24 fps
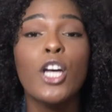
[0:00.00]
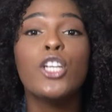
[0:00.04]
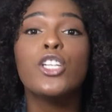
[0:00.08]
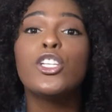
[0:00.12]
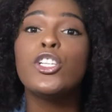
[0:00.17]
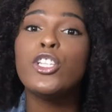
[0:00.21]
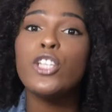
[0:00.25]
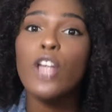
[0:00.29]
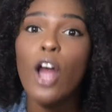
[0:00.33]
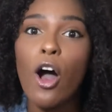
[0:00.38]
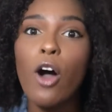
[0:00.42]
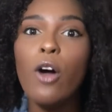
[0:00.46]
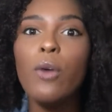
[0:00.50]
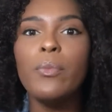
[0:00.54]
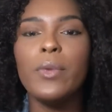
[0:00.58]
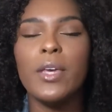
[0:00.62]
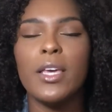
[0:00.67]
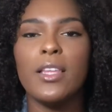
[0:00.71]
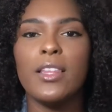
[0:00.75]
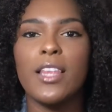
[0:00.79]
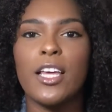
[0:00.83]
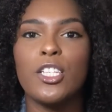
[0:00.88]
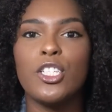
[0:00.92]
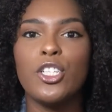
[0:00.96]
Show
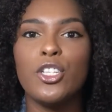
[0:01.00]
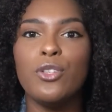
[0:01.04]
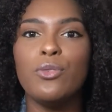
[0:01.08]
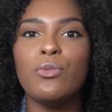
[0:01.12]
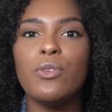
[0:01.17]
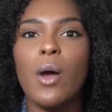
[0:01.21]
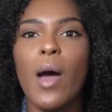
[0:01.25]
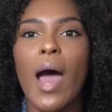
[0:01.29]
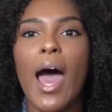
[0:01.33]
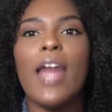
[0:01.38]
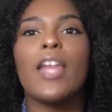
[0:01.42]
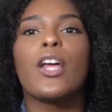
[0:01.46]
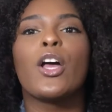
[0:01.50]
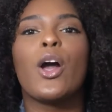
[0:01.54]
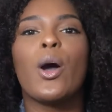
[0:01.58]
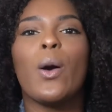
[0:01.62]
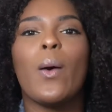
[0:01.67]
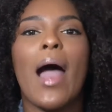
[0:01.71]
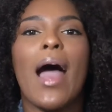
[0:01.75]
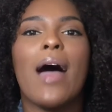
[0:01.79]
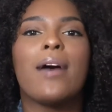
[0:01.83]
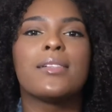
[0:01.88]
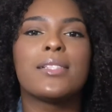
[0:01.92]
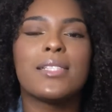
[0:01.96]
me that you know how to
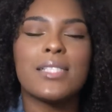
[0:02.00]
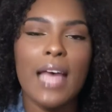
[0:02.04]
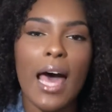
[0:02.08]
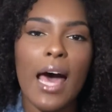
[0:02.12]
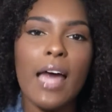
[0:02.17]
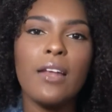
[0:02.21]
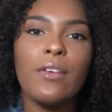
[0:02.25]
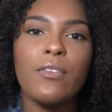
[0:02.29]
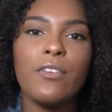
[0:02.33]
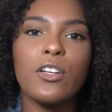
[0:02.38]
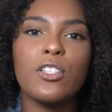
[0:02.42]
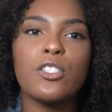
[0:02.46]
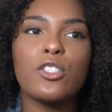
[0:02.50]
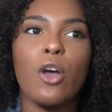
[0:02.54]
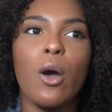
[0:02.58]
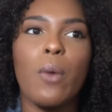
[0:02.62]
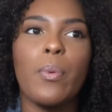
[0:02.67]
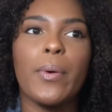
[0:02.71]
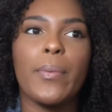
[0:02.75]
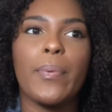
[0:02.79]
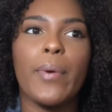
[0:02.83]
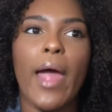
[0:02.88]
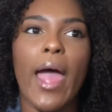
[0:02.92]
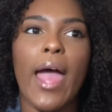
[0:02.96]
go outside of your
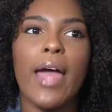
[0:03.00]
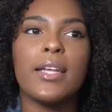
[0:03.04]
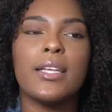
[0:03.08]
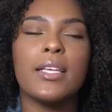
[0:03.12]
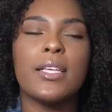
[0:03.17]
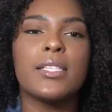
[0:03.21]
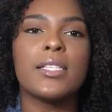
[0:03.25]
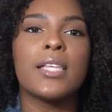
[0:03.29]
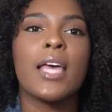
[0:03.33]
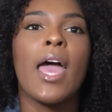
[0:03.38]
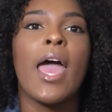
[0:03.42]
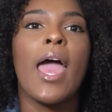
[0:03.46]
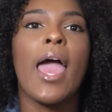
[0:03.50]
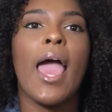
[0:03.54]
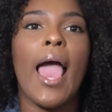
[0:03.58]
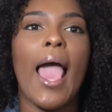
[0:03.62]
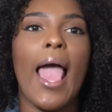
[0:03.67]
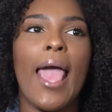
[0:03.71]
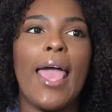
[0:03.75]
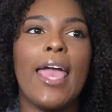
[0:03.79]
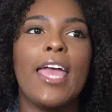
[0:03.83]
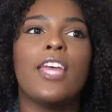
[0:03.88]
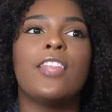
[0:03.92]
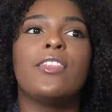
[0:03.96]
scope of practice
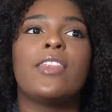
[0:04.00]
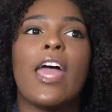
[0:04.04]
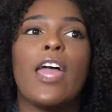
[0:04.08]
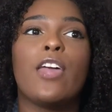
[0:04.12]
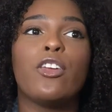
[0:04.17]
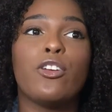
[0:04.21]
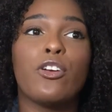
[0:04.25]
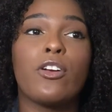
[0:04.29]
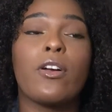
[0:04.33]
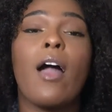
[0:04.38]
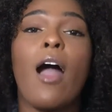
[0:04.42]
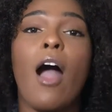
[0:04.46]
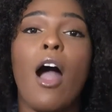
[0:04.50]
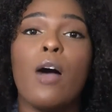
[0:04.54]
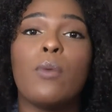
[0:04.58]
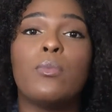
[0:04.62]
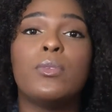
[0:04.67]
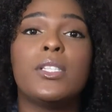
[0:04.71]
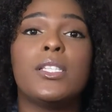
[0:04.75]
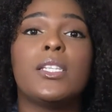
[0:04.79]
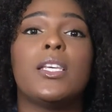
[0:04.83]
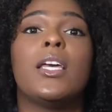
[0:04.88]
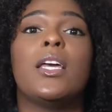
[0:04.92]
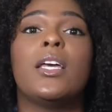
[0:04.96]
and that you're
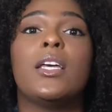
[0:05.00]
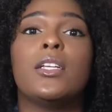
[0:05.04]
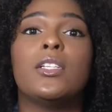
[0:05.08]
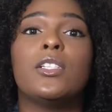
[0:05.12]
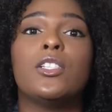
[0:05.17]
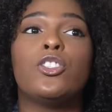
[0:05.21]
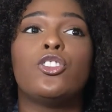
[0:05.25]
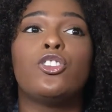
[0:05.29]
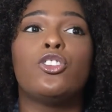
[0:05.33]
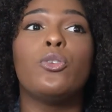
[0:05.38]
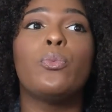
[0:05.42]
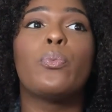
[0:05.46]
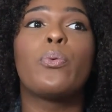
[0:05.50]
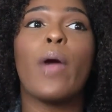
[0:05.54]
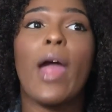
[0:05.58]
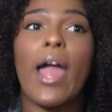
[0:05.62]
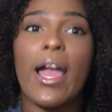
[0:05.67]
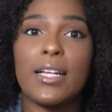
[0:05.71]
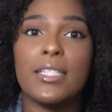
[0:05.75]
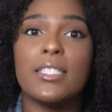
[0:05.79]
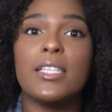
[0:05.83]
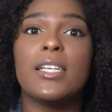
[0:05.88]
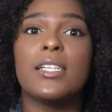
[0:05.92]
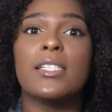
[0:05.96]
competent to
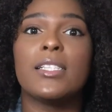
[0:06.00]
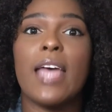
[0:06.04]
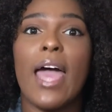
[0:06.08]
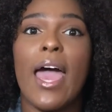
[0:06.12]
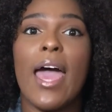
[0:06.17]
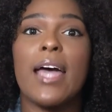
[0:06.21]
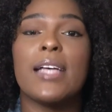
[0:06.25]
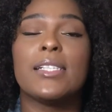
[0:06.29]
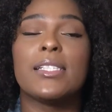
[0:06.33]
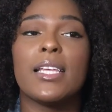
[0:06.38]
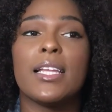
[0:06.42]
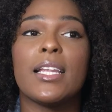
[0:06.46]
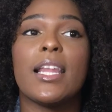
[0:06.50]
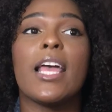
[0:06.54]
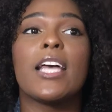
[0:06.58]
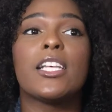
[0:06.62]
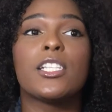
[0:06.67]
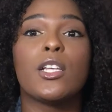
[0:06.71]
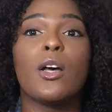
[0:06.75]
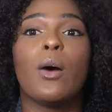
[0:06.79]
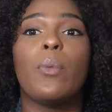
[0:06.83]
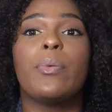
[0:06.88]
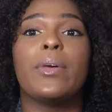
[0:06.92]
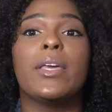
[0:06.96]
practice as an
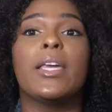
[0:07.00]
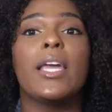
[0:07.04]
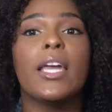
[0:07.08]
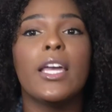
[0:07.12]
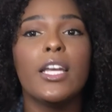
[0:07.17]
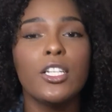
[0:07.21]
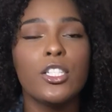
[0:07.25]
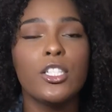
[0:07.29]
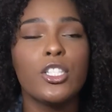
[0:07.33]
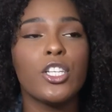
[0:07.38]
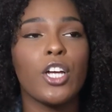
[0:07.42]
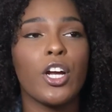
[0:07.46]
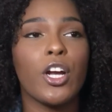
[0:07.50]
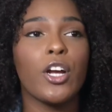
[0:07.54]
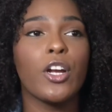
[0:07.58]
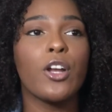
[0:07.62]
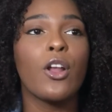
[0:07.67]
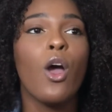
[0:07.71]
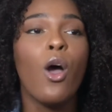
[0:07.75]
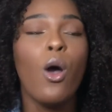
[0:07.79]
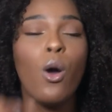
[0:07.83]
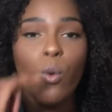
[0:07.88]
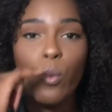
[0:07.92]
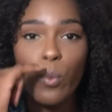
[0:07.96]
SLP intern,
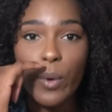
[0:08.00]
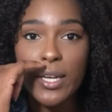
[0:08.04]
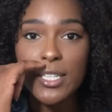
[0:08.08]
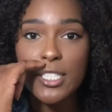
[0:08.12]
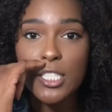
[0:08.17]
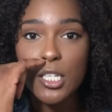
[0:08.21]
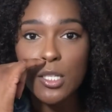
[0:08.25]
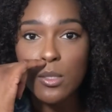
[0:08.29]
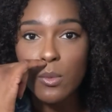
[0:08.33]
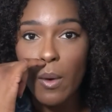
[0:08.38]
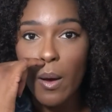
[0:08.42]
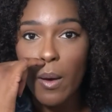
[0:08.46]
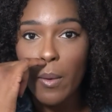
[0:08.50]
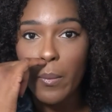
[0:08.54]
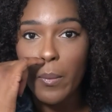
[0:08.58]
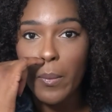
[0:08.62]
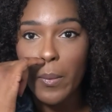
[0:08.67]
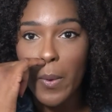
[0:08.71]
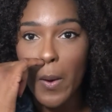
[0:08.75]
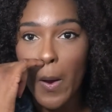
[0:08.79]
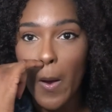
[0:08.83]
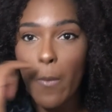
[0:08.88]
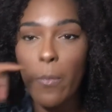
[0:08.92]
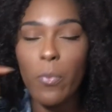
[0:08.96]
which is
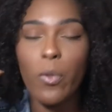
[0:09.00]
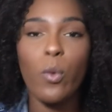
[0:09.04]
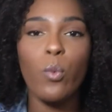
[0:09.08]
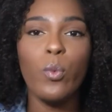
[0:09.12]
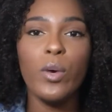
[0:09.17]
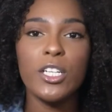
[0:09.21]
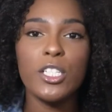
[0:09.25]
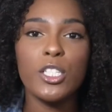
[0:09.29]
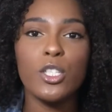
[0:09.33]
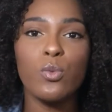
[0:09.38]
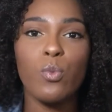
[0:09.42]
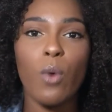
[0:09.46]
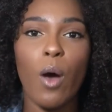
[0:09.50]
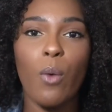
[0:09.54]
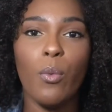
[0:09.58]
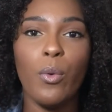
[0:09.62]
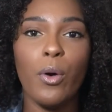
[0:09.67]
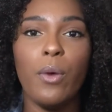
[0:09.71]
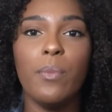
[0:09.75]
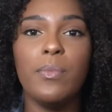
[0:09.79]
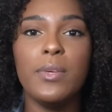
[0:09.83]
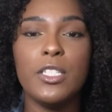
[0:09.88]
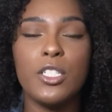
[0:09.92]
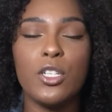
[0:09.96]
what
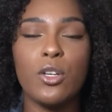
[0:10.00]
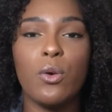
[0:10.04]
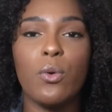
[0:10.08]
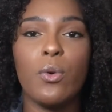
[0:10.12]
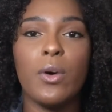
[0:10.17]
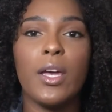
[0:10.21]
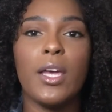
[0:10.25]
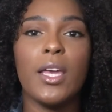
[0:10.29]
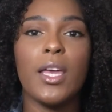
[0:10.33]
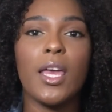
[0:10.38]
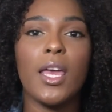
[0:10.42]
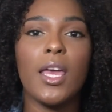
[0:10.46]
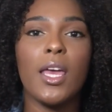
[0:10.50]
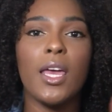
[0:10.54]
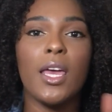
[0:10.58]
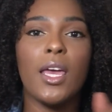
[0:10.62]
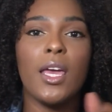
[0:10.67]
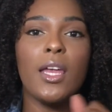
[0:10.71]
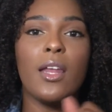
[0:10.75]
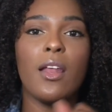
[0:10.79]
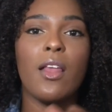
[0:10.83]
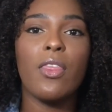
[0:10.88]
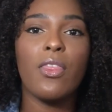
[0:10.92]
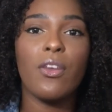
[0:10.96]
we'll be doing
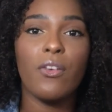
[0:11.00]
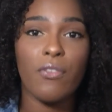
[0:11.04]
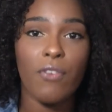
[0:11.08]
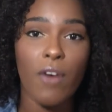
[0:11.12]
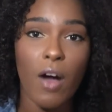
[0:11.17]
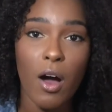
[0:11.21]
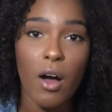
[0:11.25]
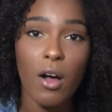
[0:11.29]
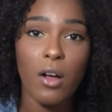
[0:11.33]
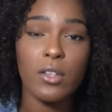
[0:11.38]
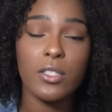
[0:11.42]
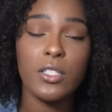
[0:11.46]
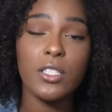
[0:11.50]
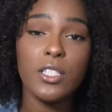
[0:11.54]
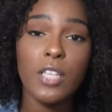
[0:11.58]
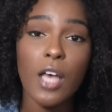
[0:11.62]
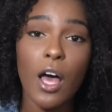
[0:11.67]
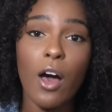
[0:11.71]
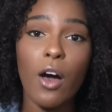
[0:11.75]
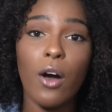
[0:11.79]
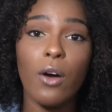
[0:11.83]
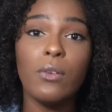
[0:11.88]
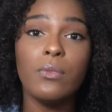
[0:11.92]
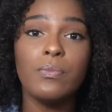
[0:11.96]
in the fall.
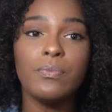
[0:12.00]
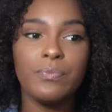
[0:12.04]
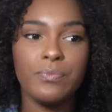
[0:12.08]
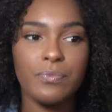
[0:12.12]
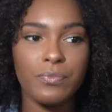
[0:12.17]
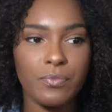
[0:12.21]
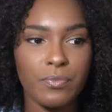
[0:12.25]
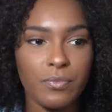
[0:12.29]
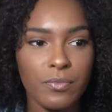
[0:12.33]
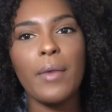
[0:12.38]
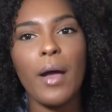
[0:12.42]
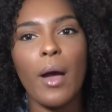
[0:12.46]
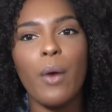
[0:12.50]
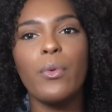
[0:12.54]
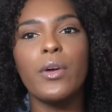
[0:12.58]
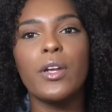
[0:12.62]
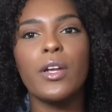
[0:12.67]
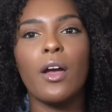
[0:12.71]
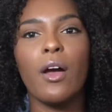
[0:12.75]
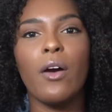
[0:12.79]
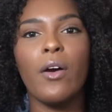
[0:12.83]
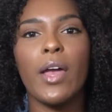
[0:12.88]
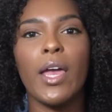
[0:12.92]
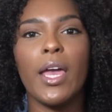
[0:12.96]
So I want
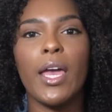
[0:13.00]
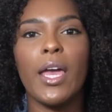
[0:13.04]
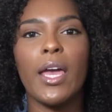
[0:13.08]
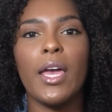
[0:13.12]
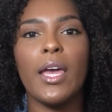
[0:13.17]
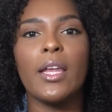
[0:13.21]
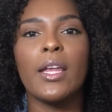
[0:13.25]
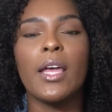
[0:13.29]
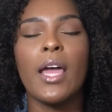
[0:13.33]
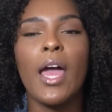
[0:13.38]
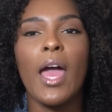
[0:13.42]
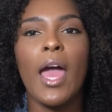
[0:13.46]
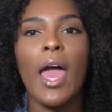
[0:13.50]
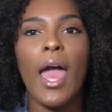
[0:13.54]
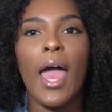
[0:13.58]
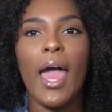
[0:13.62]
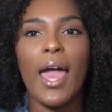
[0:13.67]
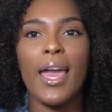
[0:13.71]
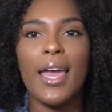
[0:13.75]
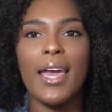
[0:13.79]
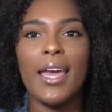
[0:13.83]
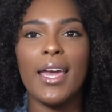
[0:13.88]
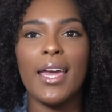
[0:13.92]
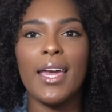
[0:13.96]
to go ahead
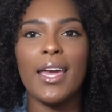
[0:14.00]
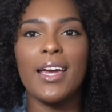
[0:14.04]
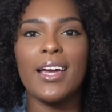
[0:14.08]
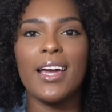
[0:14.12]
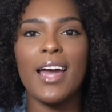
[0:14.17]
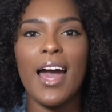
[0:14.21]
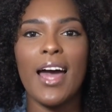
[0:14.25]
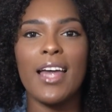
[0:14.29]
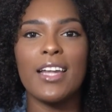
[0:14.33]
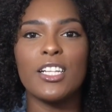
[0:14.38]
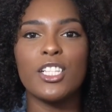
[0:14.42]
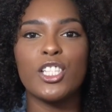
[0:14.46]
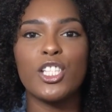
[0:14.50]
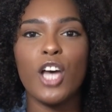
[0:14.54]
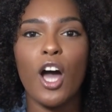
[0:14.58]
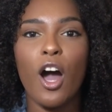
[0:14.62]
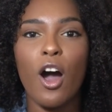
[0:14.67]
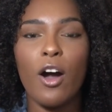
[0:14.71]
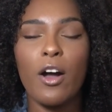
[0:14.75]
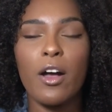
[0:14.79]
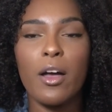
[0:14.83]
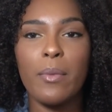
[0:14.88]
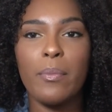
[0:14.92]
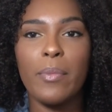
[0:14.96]
and kind of
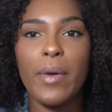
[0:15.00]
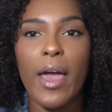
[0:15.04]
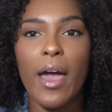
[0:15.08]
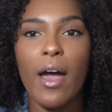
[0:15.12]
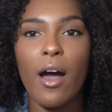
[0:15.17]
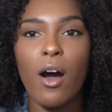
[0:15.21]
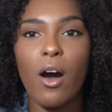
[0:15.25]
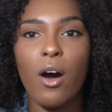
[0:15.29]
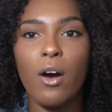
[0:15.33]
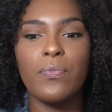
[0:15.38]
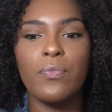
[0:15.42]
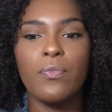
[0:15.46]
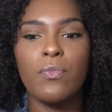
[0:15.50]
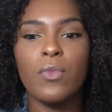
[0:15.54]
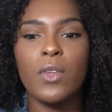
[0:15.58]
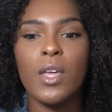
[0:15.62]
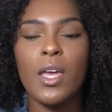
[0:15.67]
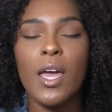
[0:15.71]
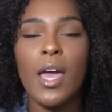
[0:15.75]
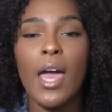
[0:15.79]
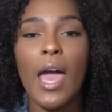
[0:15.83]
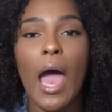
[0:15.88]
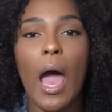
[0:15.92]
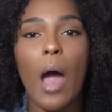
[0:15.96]
talk about
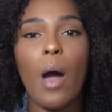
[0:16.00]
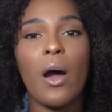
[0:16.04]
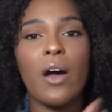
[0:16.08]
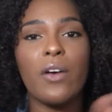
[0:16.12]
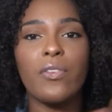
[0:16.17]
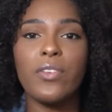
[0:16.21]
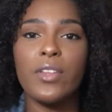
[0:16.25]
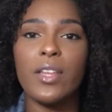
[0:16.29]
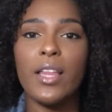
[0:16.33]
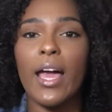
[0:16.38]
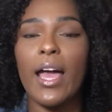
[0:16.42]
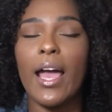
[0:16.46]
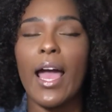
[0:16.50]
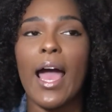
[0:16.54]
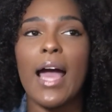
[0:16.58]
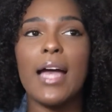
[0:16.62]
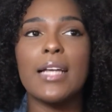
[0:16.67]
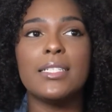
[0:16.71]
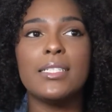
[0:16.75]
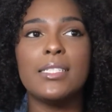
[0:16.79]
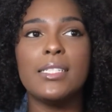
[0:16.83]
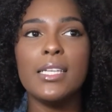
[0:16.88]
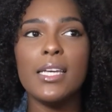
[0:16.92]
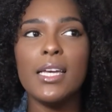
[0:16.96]
how I feel like
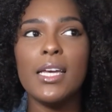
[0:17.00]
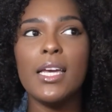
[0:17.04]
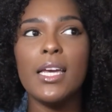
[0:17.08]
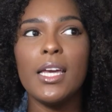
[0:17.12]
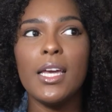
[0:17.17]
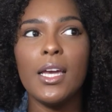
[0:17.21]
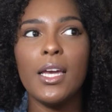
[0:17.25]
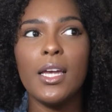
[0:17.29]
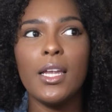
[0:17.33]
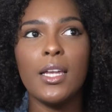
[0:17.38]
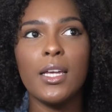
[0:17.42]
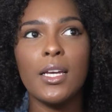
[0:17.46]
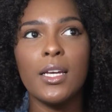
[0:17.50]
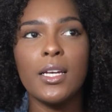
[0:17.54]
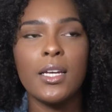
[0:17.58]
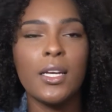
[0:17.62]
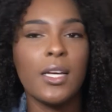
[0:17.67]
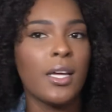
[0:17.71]
I did